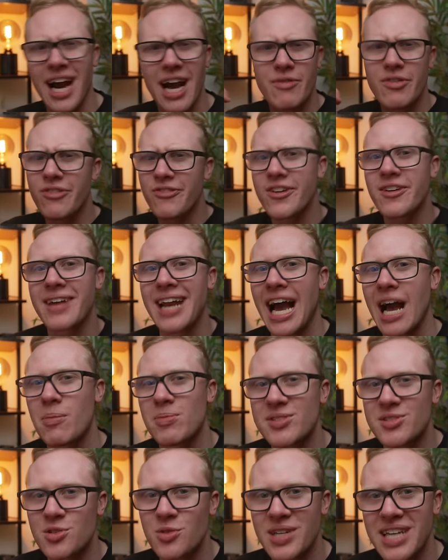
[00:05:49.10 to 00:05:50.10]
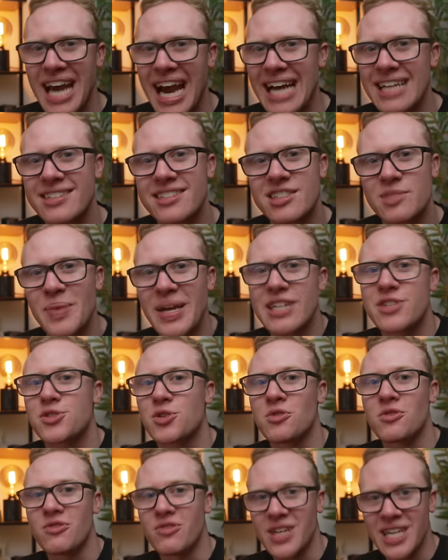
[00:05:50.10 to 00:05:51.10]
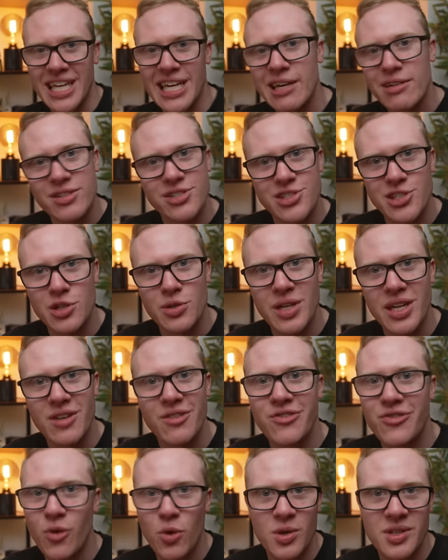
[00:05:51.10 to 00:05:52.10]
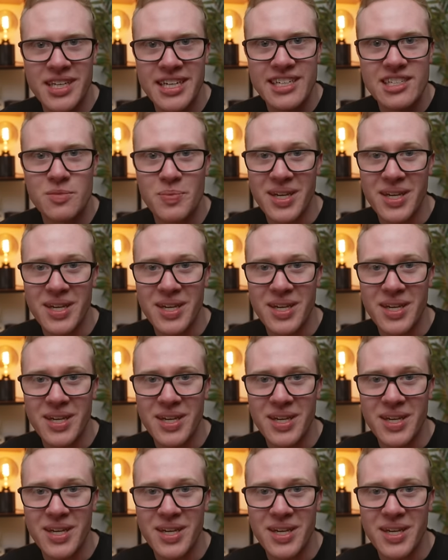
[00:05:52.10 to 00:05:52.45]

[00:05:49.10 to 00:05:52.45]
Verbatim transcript: I have a feeling Apple's going to add spatial video shooting for these,